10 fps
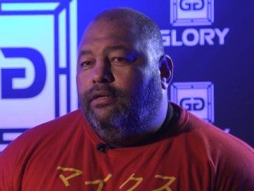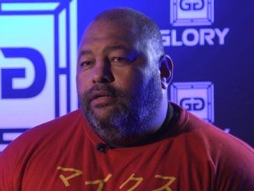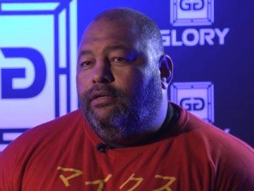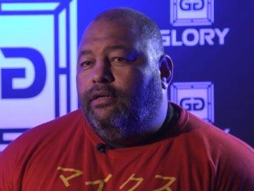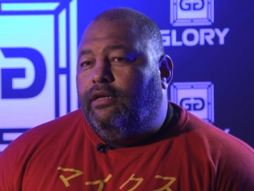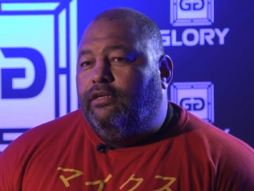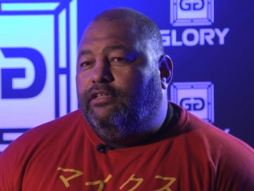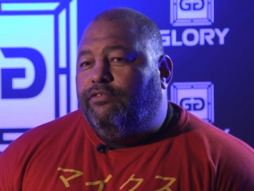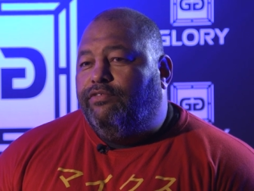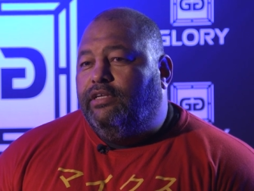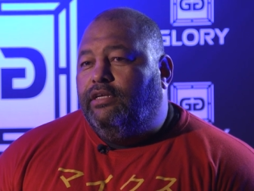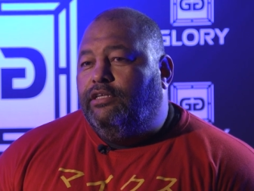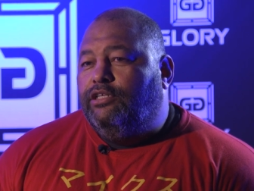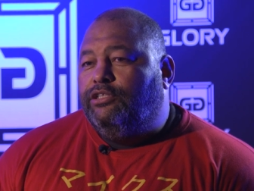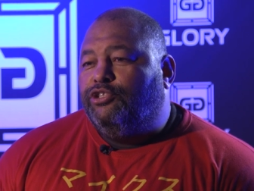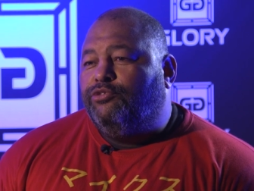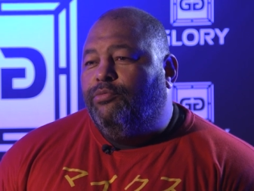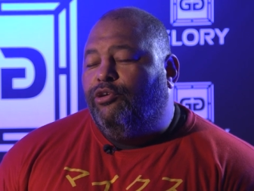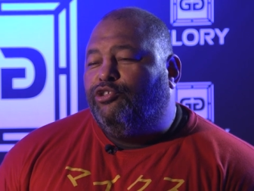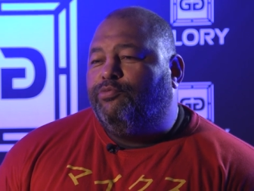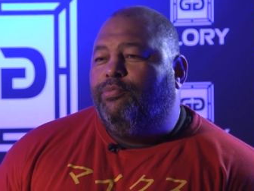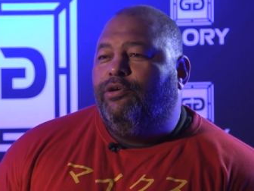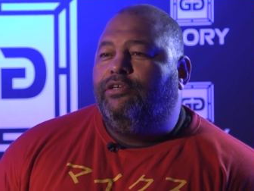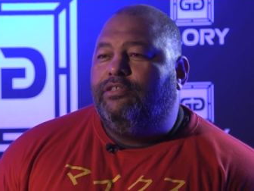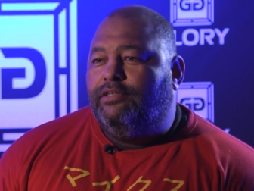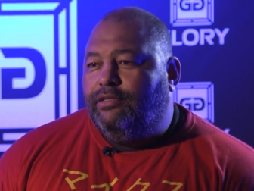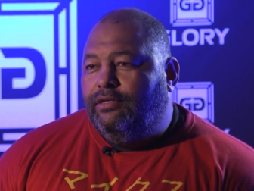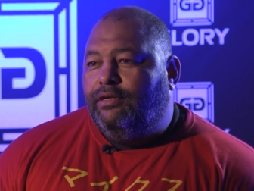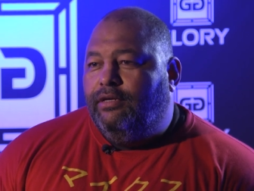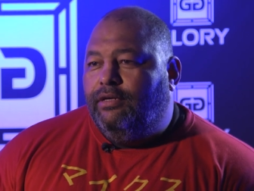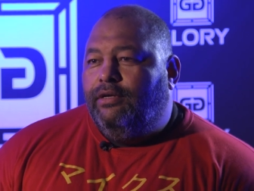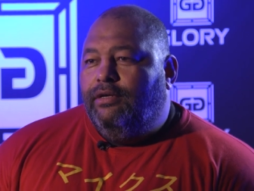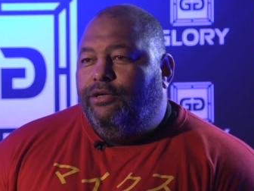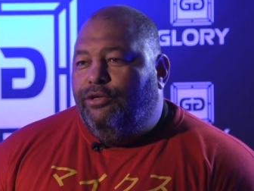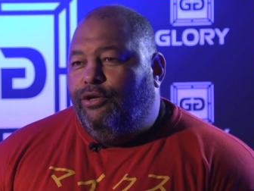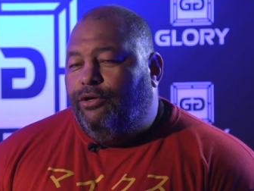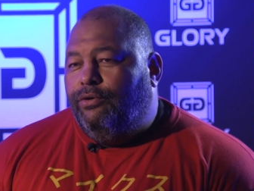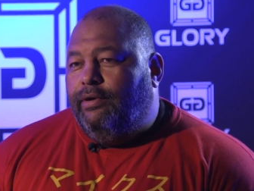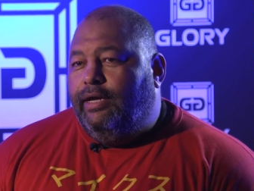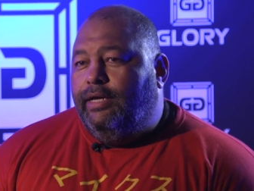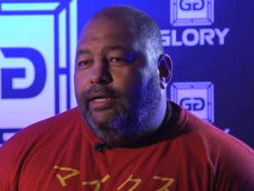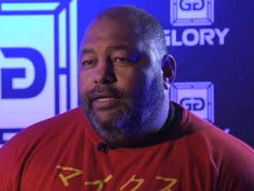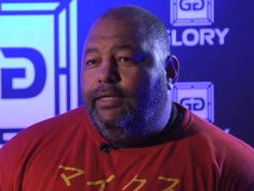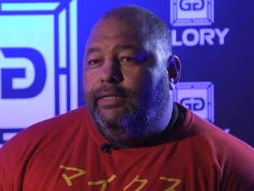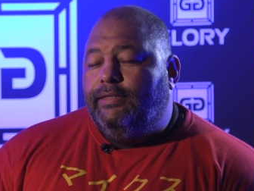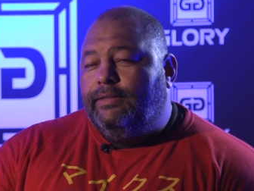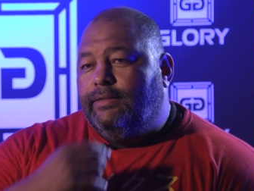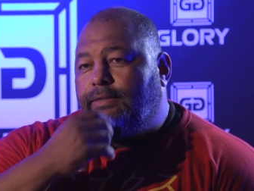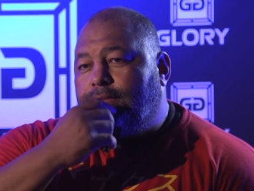a relatively small sport, you know, and